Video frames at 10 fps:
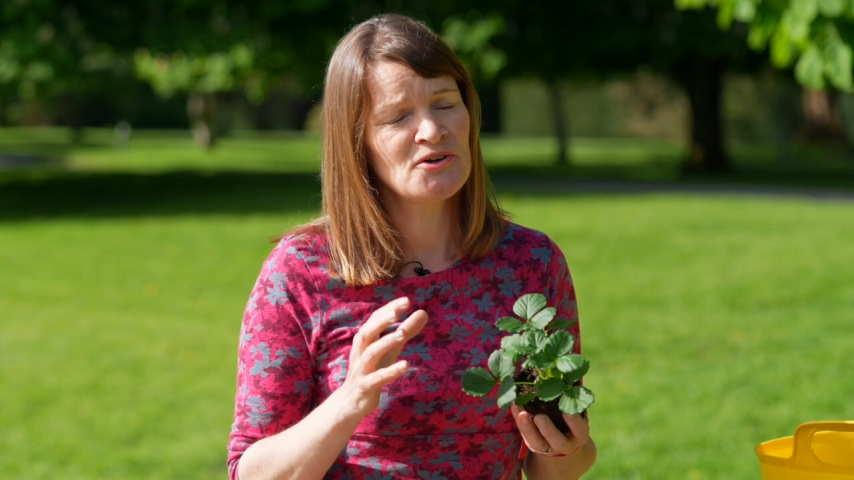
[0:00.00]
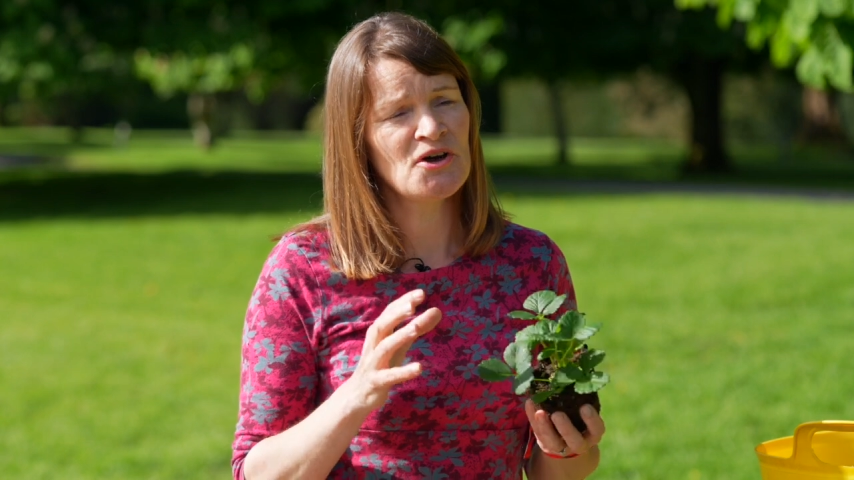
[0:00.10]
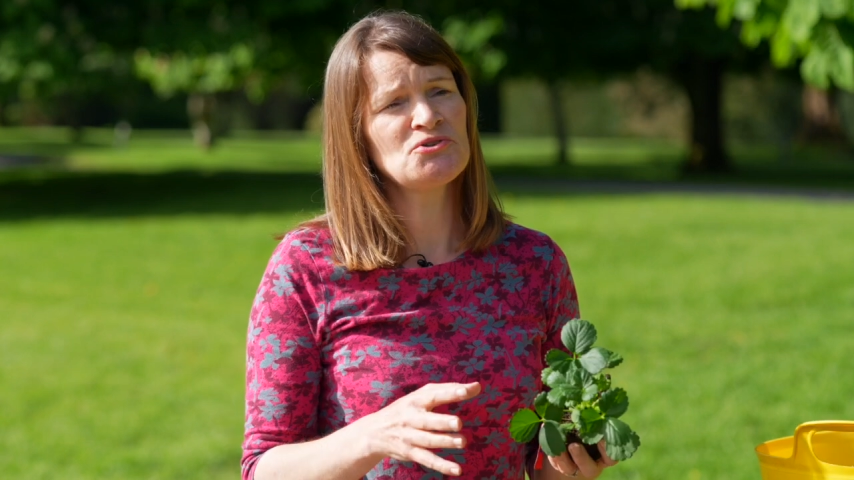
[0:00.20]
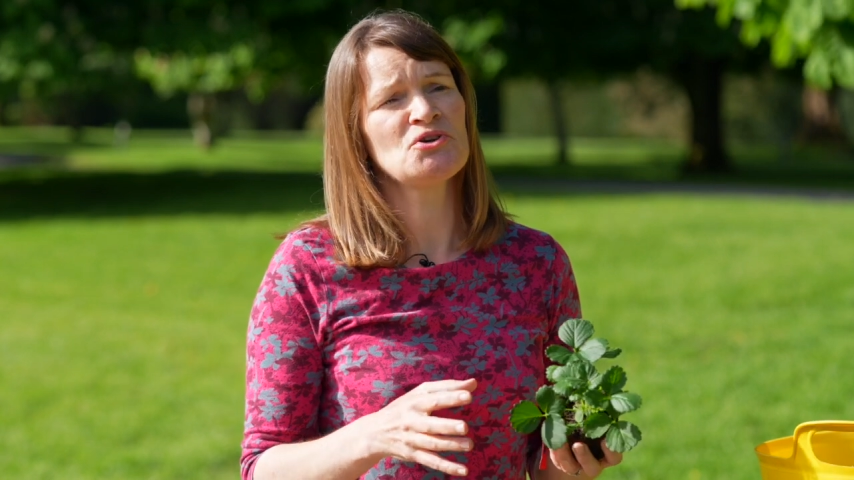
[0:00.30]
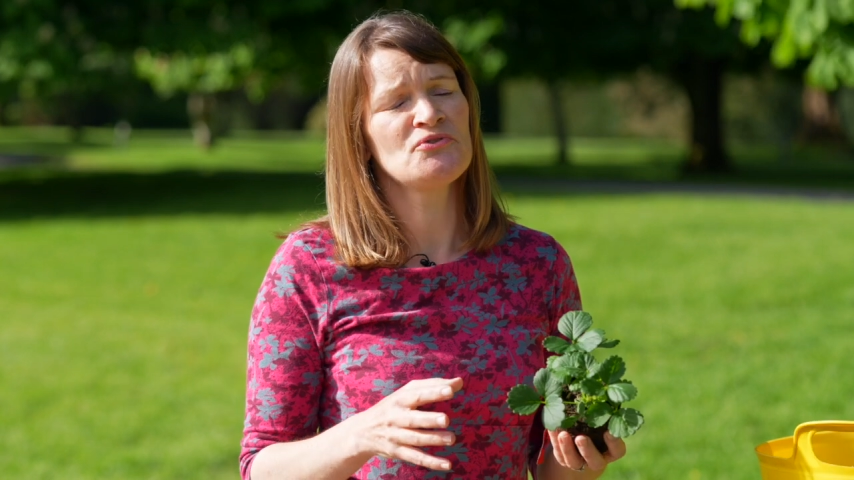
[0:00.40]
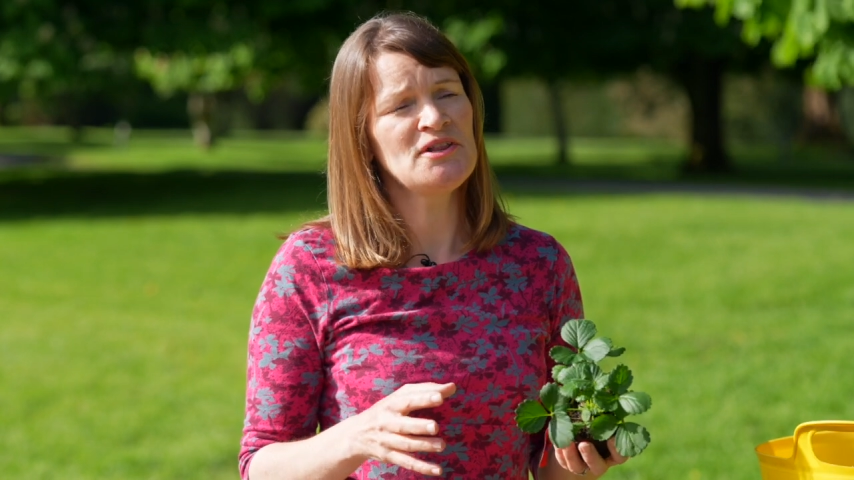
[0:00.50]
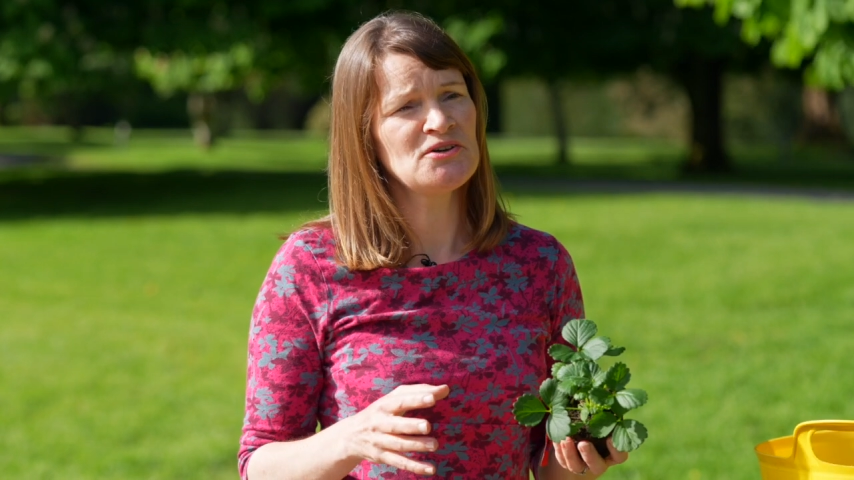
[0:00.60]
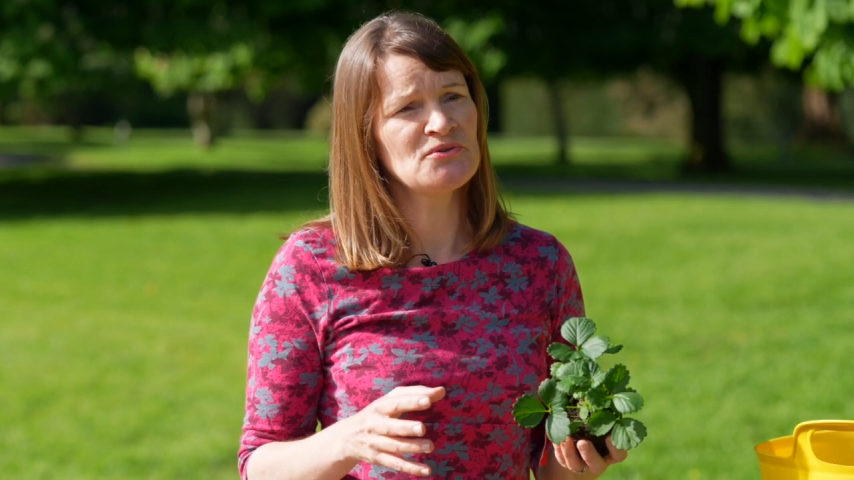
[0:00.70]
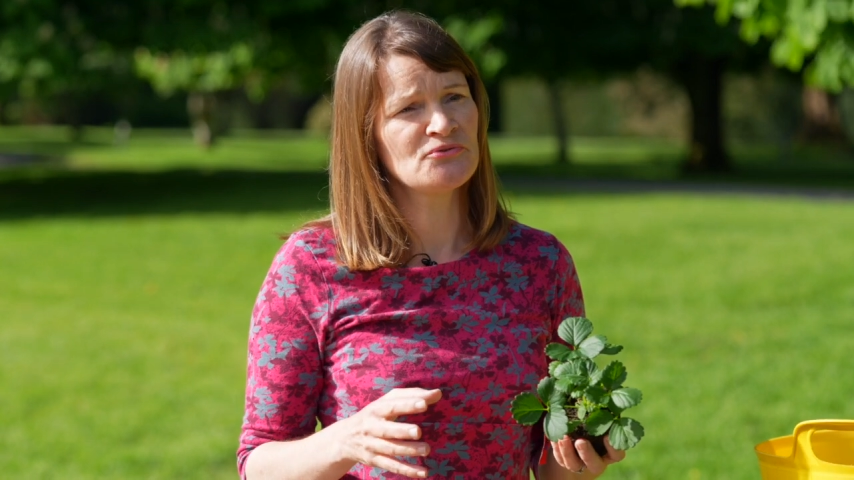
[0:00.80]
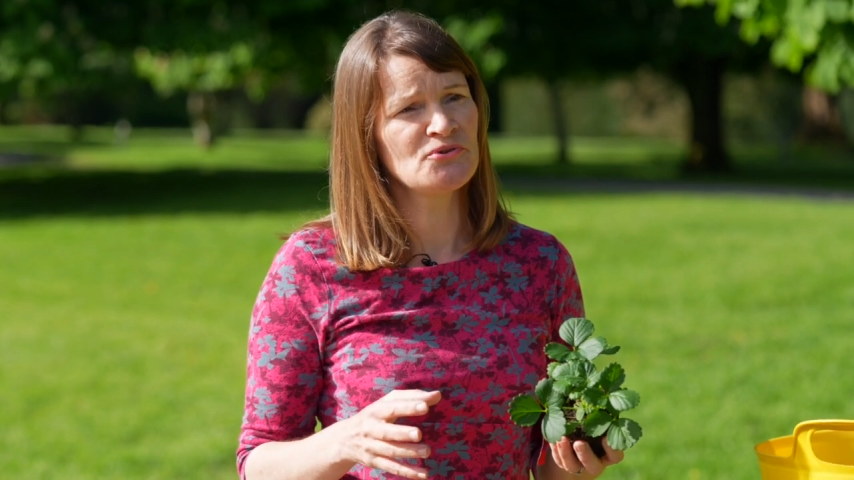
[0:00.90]
Go to a really
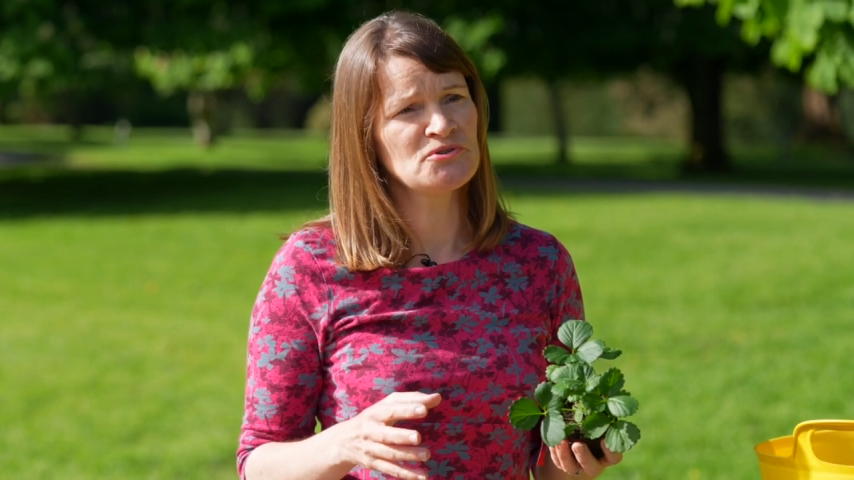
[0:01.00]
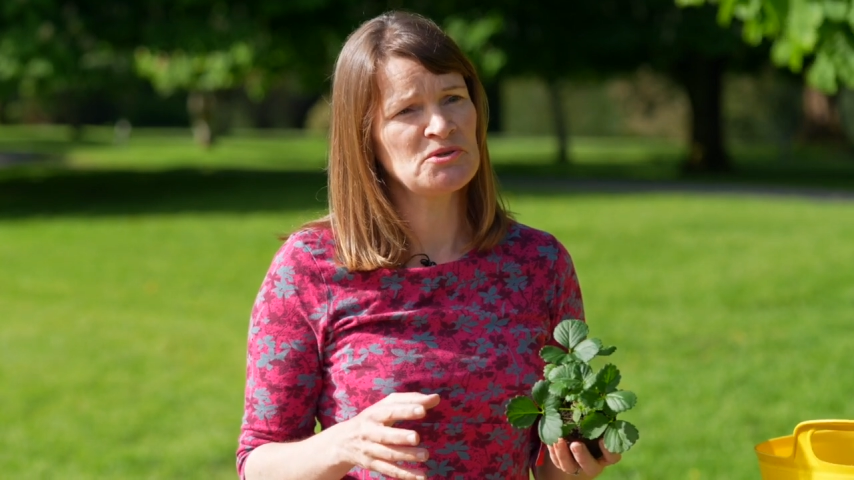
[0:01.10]
good fruit